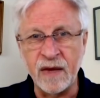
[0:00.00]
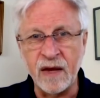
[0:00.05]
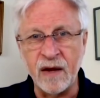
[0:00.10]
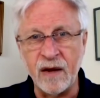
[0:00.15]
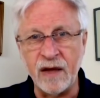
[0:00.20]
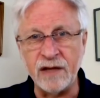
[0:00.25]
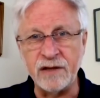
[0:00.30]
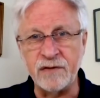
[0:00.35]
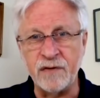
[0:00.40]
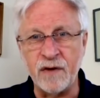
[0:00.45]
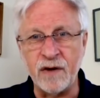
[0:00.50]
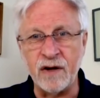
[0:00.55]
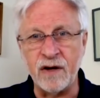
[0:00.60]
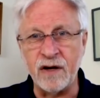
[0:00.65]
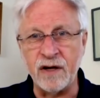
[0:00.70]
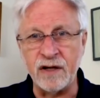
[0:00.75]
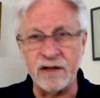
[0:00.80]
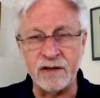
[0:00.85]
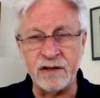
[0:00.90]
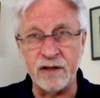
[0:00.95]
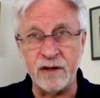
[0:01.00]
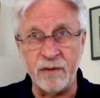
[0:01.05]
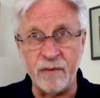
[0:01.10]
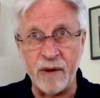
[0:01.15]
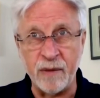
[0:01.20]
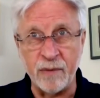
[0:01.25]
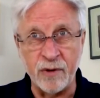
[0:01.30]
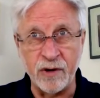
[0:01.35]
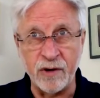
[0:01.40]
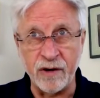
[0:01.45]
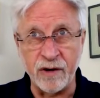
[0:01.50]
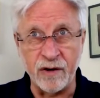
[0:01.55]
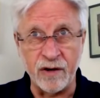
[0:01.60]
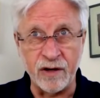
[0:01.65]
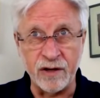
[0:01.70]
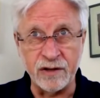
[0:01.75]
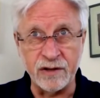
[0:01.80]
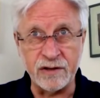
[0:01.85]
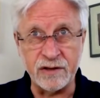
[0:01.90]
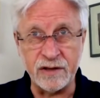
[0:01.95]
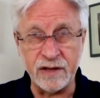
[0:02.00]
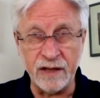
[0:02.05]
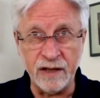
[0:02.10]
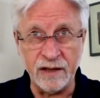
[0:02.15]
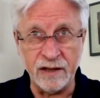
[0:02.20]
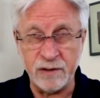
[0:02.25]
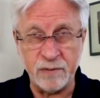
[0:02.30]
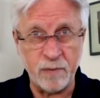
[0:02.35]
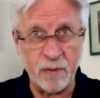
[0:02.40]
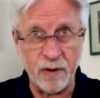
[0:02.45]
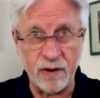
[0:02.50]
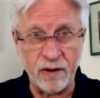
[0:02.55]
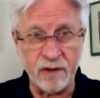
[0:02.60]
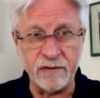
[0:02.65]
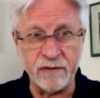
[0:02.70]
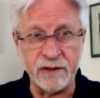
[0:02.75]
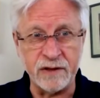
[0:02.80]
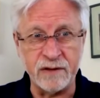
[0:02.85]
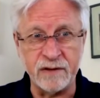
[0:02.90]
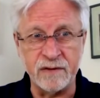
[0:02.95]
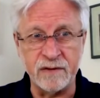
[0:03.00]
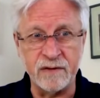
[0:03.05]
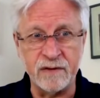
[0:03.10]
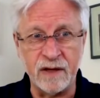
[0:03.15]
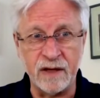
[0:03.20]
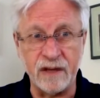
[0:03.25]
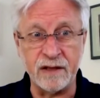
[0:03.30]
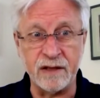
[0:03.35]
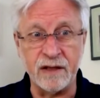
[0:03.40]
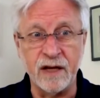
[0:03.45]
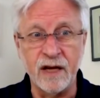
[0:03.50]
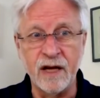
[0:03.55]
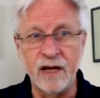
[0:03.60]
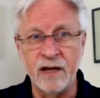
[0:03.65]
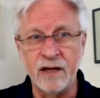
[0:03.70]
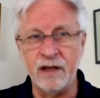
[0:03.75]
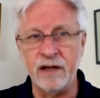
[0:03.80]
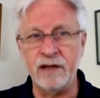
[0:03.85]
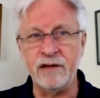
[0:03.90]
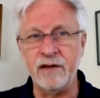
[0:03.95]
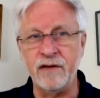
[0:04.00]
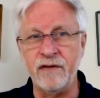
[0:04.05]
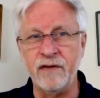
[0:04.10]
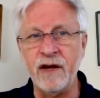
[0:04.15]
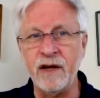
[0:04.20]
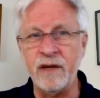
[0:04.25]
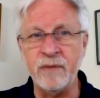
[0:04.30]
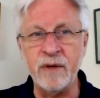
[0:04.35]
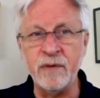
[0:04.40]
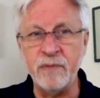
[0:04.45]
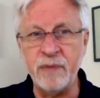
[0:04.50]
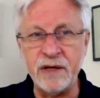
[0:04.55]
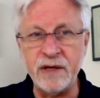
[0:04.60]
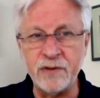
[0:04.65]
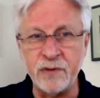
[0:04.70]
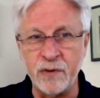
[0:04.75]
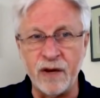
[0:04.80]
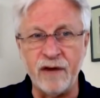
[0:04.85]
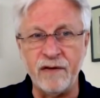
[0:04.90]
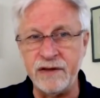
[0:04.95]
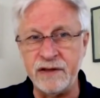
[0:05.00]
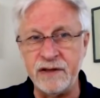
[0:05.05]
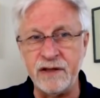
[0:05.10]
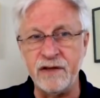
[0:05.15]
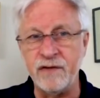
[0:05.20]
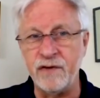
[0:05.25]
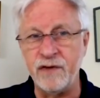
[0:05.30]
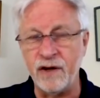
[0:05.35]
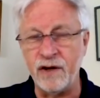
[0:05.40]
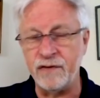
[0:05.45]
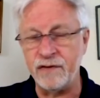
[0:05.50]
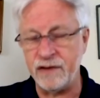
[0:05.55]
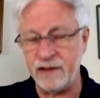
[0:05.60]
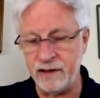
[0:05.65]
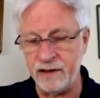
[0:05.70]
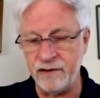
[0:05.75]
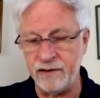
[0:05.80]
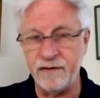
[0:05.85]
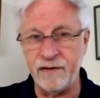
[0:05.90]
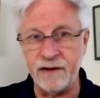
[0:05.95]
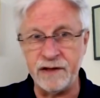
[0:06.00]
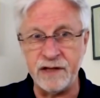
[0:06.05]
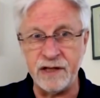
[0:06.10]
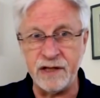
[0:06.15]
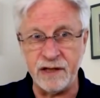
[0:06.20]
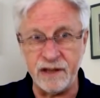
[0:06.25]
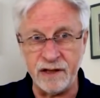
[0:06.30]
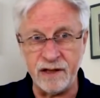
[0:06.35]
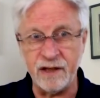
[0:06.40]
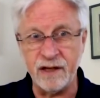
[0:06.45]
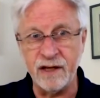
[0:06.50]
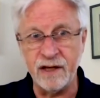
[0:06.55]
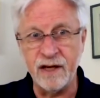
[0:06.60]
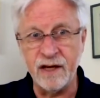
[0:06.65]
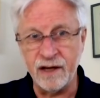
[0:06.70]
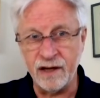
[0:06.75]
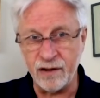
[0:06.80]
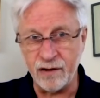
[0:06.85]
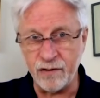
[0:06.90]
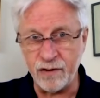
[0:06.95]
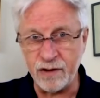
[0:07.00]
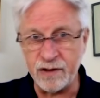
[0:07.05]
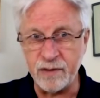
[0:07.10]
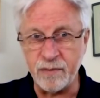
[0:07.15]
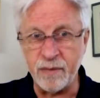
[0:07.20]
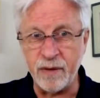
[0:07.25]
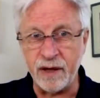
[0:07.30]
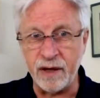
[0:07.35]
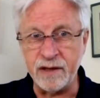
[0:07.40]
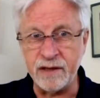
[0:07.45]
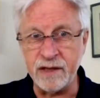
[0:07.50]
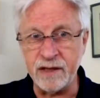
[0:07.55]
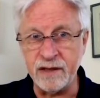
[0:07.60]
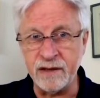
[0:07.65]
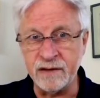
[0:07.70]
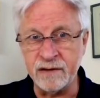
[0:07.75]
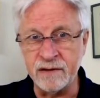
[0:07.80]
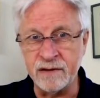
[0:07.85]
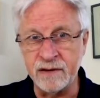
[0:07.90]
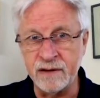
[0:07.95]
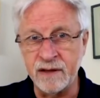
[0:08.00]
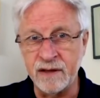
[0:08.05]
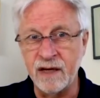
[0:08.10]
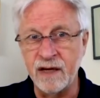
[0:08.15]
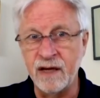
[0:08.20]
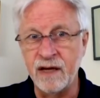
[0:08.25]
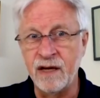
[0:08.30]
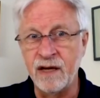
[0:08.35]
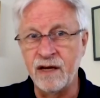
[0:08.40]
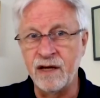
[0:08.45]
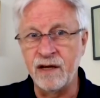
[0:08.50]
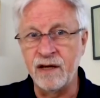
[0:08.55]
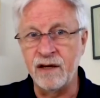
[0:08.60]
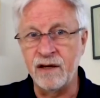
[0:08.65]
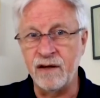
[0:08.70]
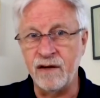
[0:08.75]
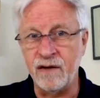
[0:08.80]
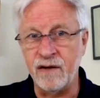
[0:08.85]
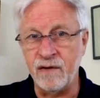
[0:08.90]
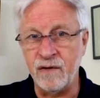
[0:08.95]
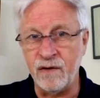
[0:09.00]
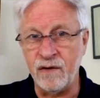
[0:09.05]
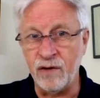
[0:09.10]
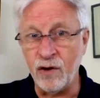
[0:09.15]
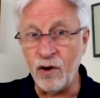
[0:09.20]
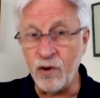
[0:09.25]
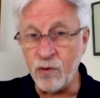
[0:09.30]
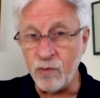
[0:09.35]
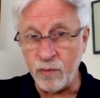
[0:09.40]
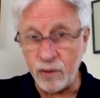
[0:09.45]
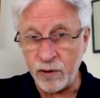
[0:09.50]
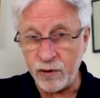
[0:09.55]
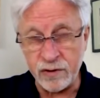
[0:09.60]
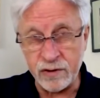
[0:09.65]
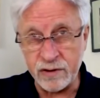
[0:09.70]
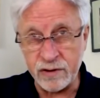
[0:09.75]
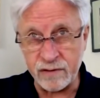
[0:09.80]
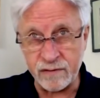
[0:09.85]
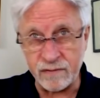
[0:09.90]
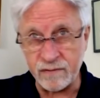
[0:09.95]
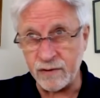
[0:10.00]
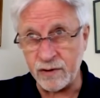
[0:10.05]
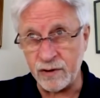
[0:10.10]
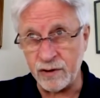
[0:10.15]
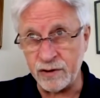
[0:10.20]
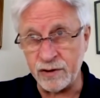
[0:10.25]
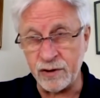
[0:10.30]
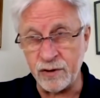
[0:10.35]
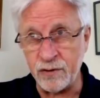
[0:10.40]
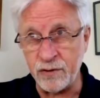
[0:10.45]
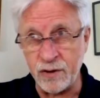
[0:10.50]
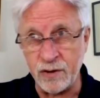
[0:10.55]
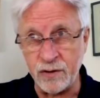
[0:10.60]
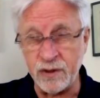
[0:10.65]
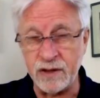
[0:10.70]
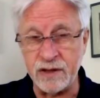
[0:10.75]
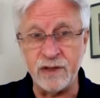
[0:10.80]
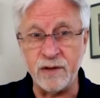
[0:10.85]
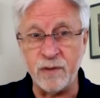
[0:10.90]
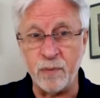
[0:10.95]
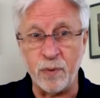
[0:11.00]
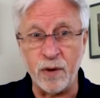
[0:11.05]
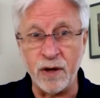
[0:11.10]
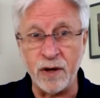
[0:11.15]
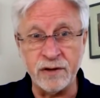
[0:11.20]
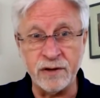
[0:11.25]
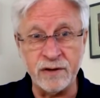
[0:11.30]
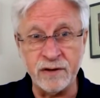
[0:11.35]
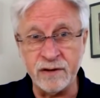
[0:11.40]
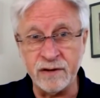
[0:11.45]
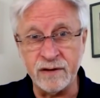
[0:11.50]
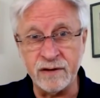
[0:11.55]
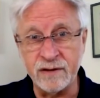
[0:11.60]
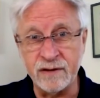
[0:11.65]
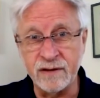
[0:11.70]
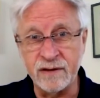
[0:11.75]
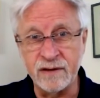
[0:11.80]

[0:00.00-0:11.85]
As far as the memory loss, yeah, it's part of it. Like the vitamin B12 is involved in fatigue, irritability, low moods, also known as depression,